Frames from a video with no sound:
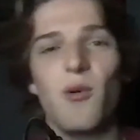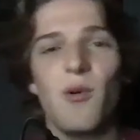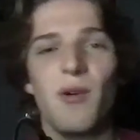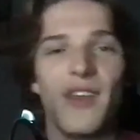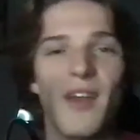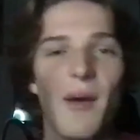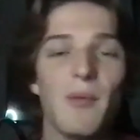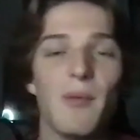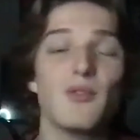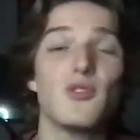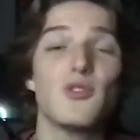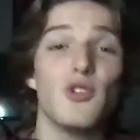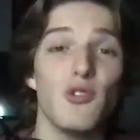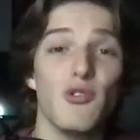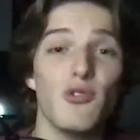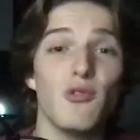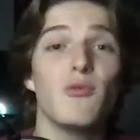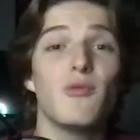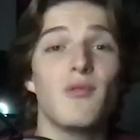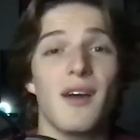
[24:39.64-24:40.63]
in number
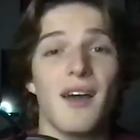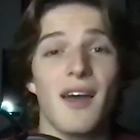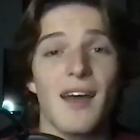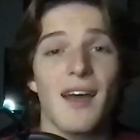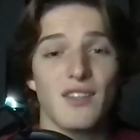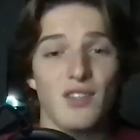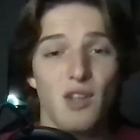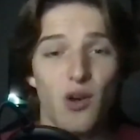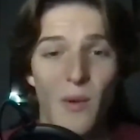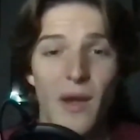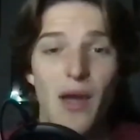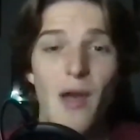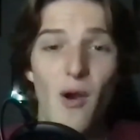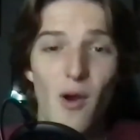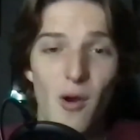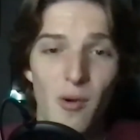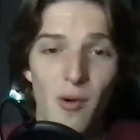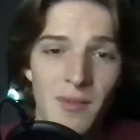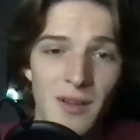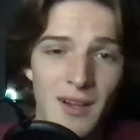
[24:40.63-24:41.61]
2, No Way
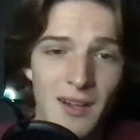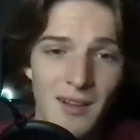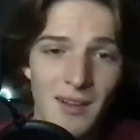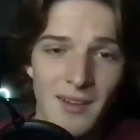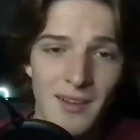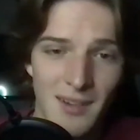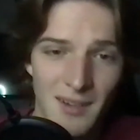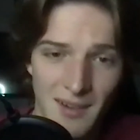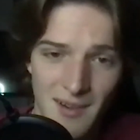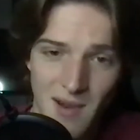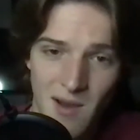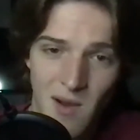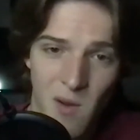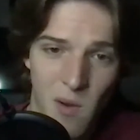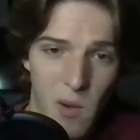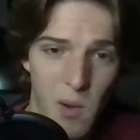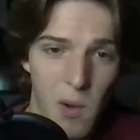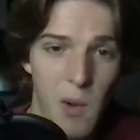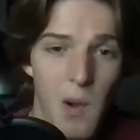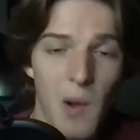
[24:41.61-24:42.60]
Home,
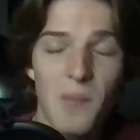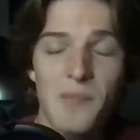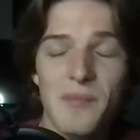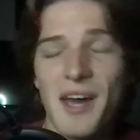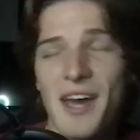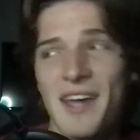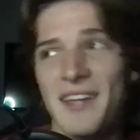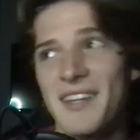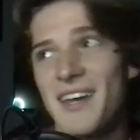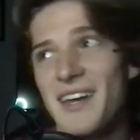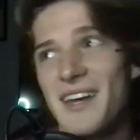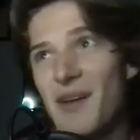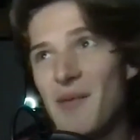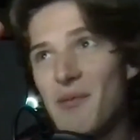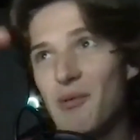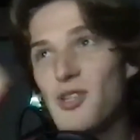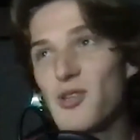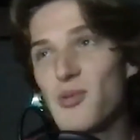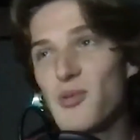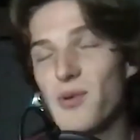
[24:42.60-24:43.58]
and then
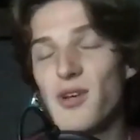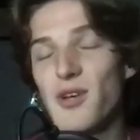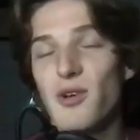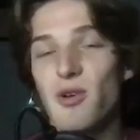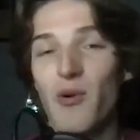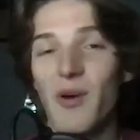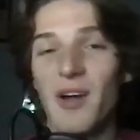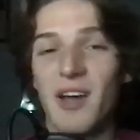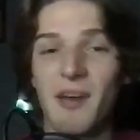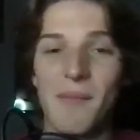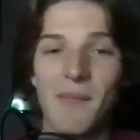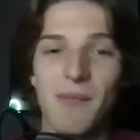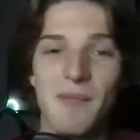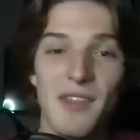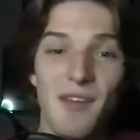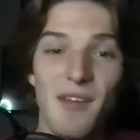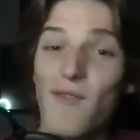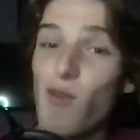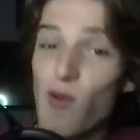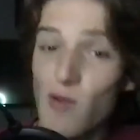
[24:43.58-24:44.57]
number 3, you're going
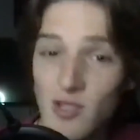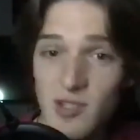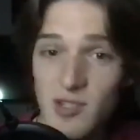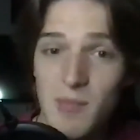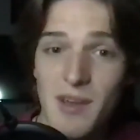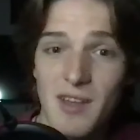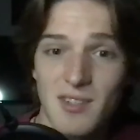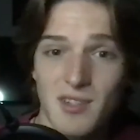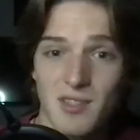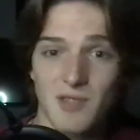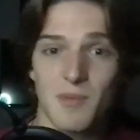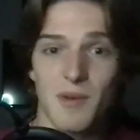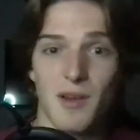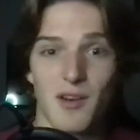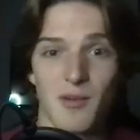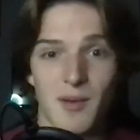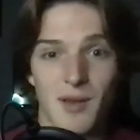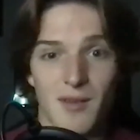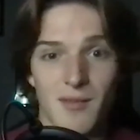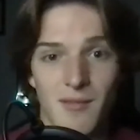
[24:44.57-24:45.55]
the first Amazing
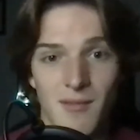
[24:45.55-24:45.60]
Spider-Man.